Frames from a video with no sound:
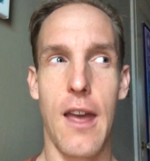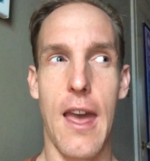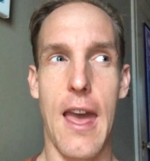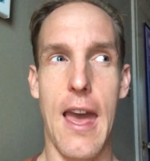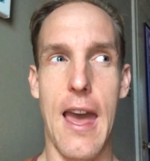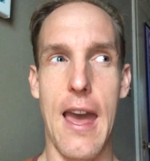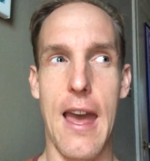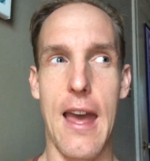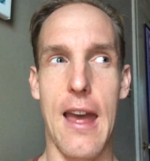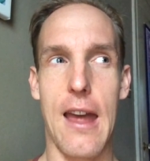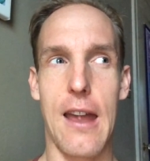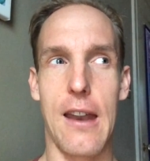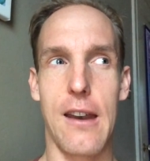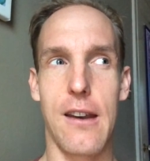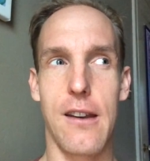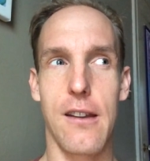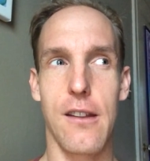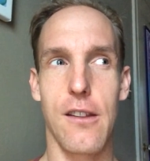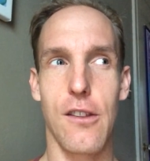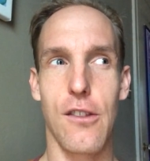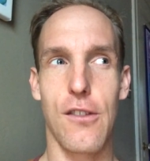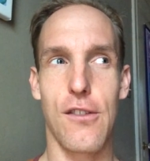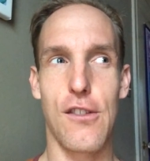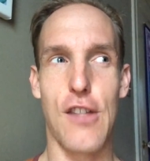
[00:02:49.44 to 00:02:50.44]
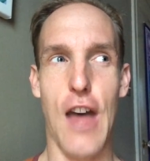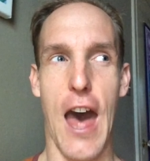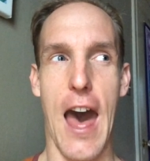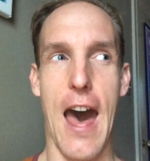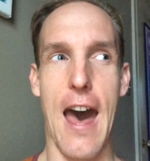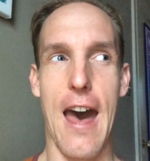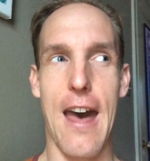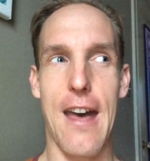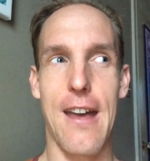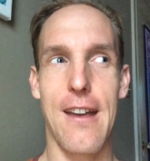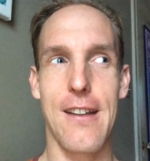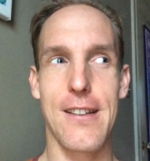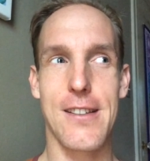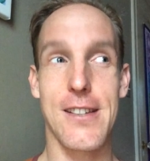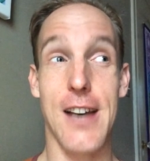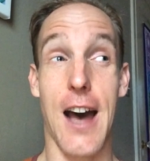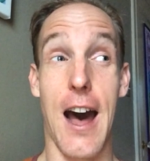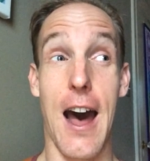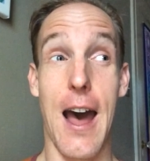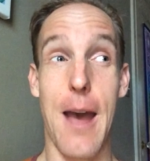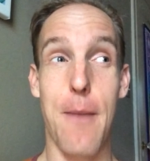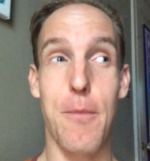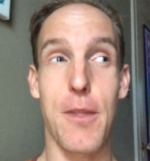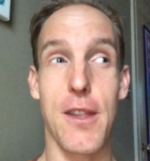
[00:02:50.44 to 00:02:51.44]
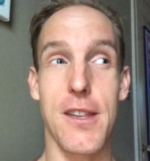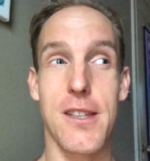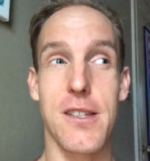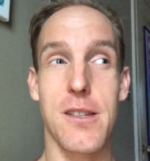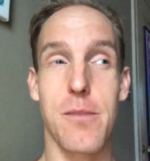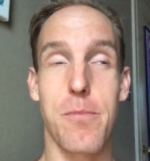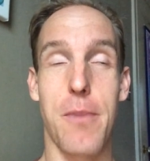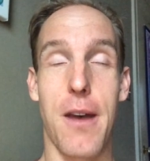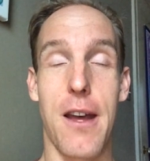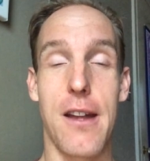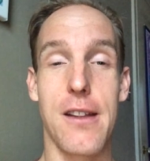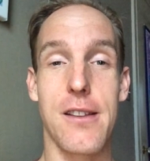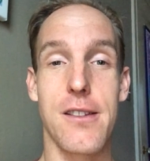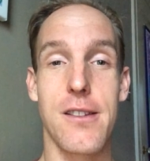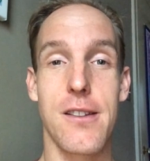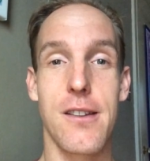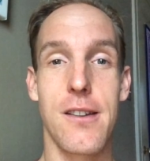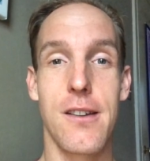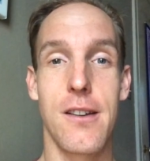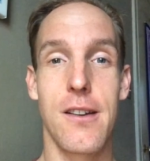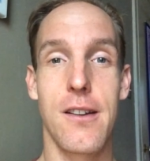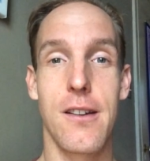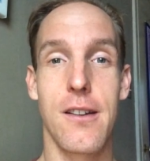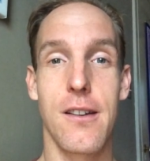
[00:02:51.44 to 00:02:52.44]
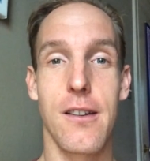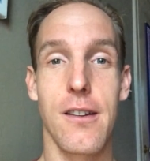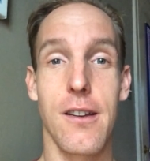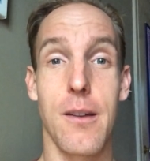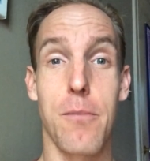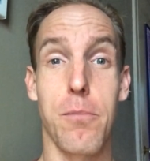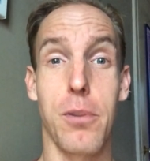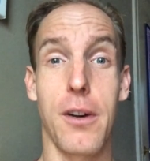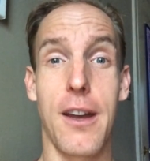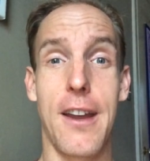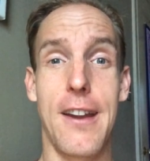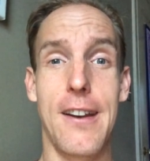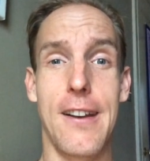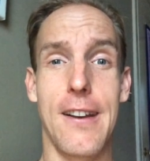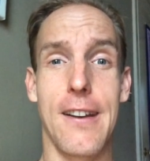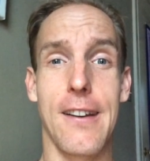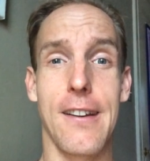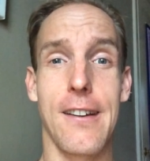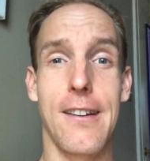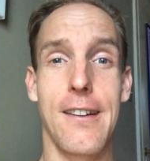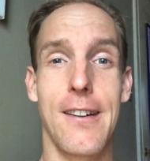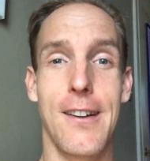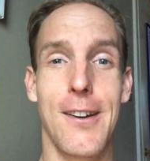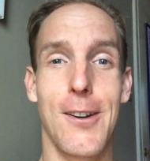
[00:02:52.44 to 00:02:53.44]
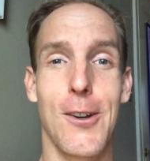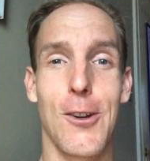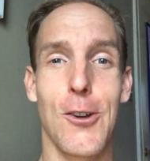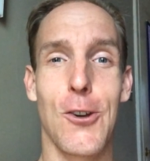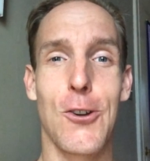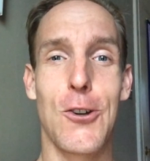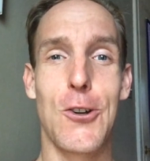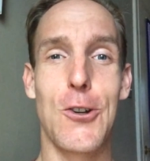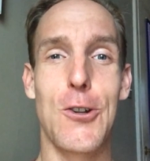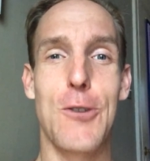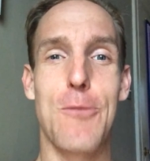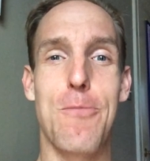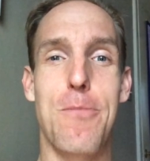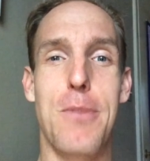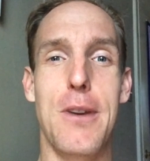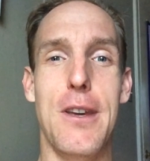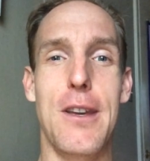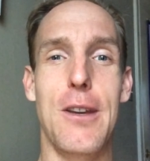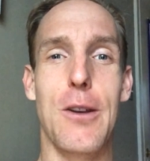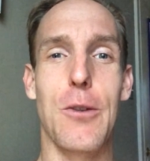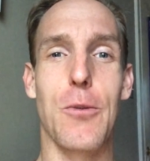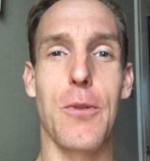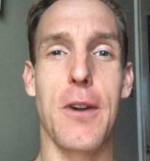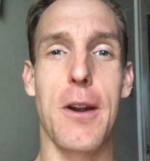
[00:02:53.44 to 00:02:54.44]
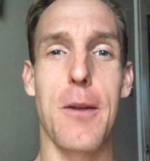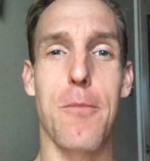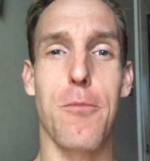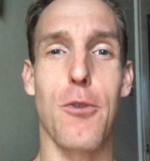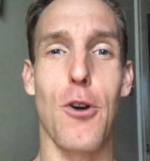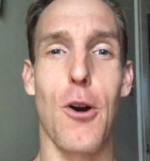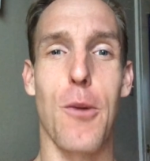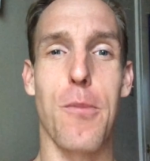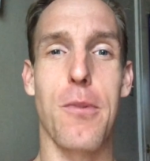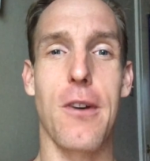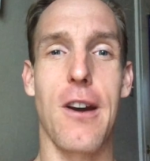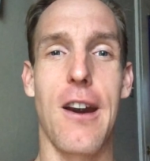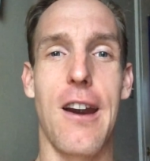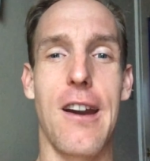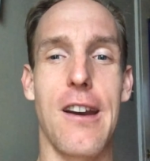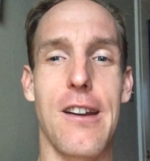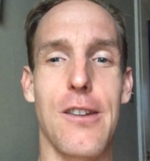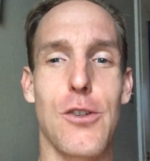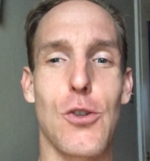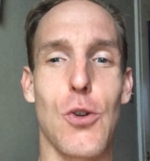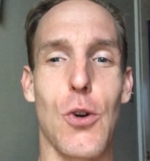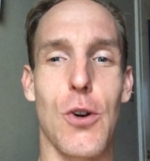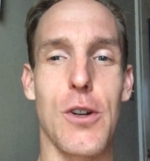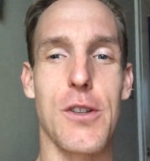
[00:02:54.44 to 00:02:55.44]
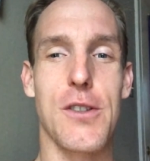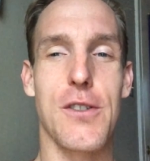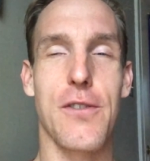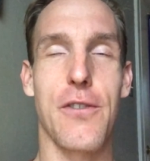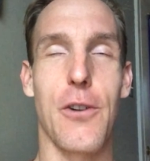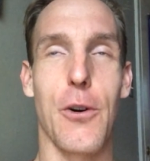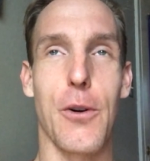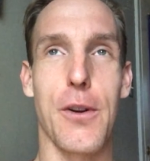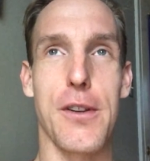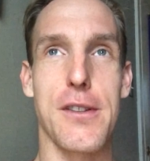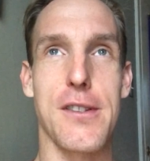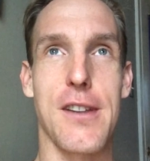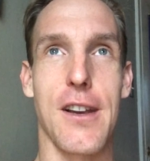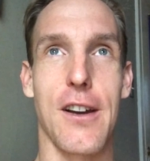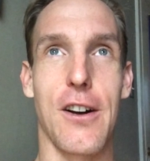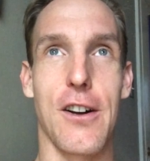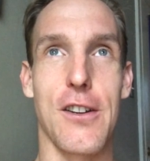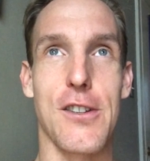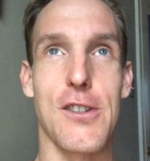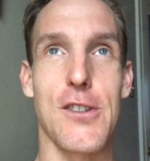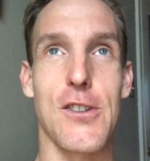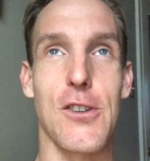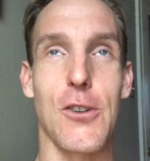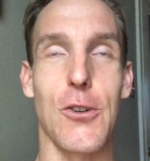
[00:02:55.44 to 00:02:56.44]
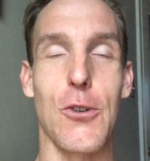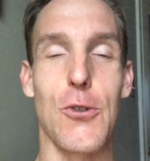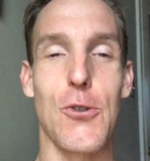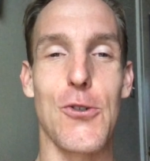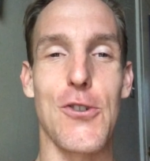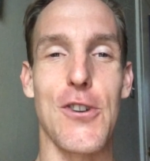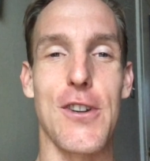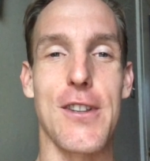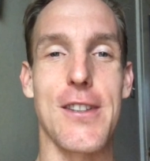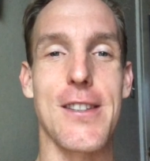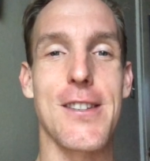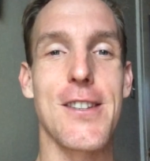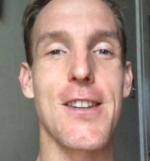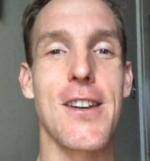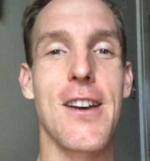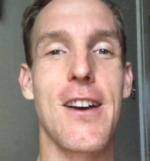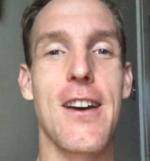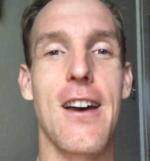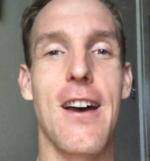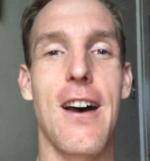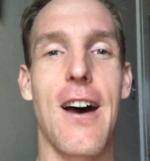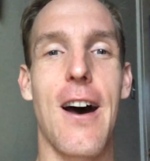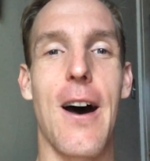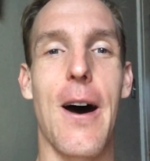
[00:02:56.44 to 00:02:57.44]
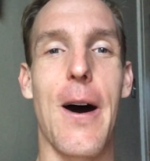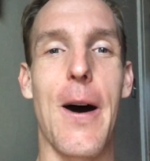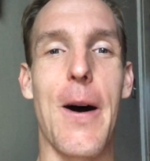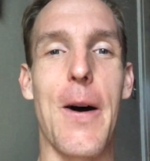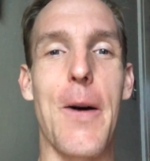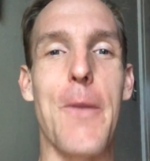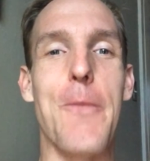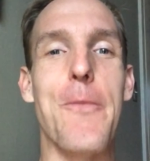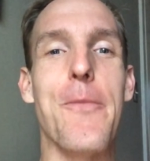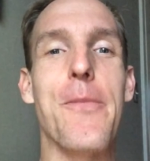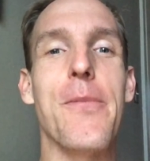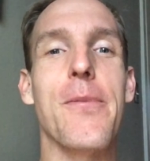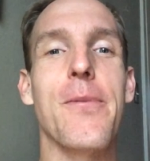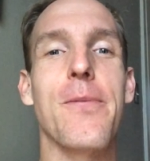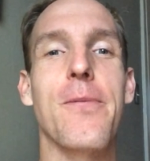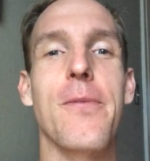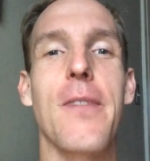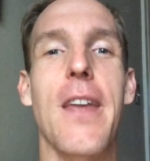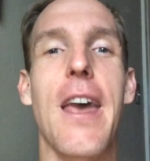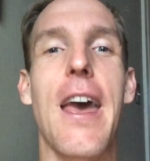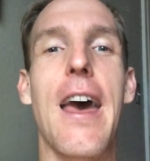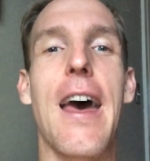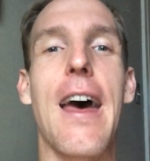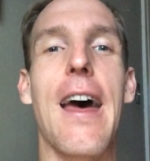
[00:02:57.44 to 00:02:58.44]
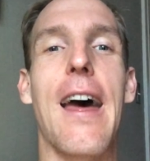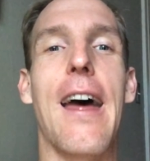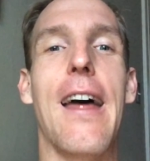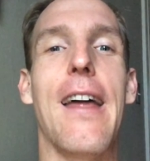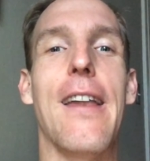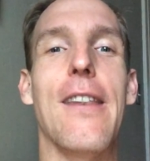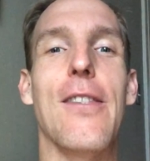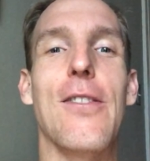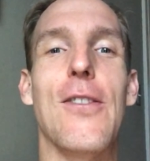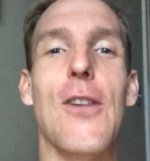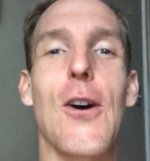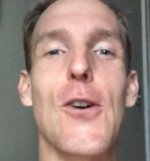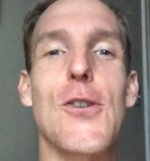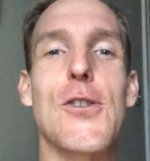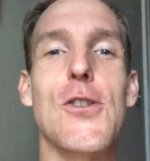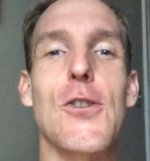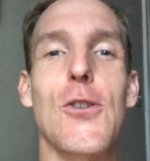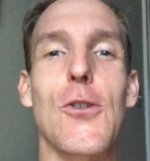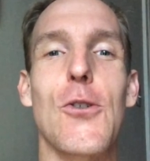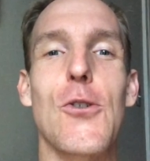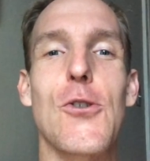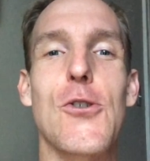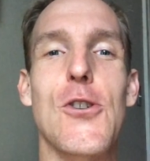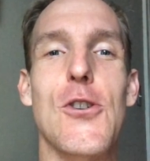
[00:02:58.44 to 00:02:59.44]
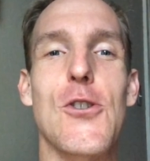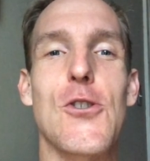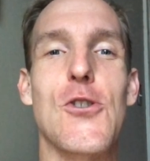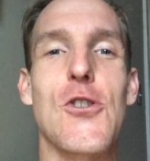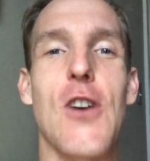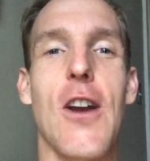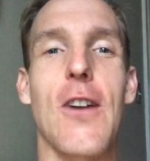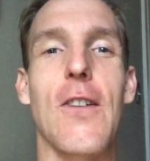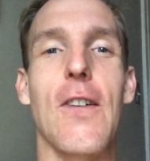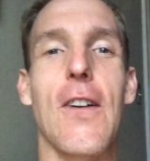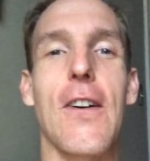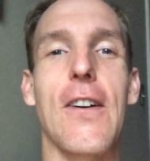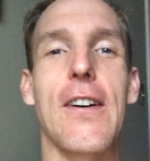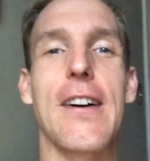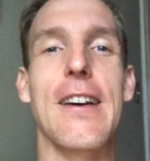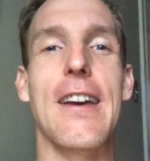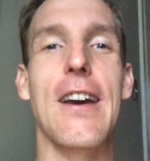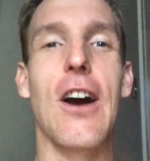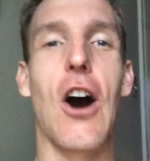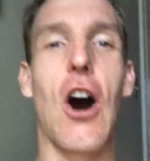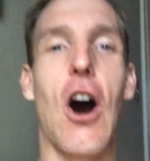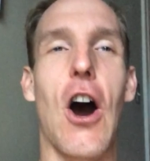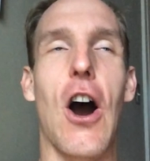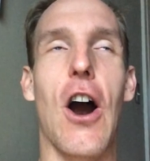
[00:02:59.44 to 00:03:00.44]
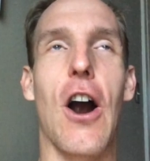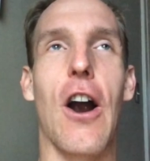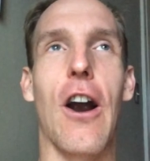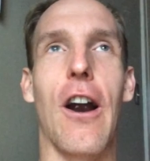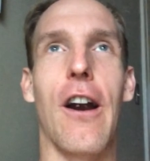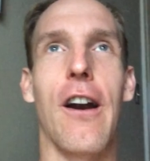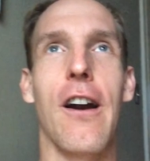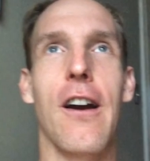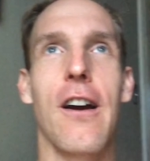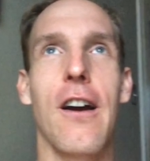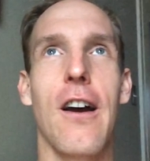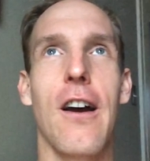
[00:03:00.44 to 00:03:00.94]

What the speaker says: and that time that's spent complaining could be reappropriated towards focusing on solutions. Um, and those solutions generally are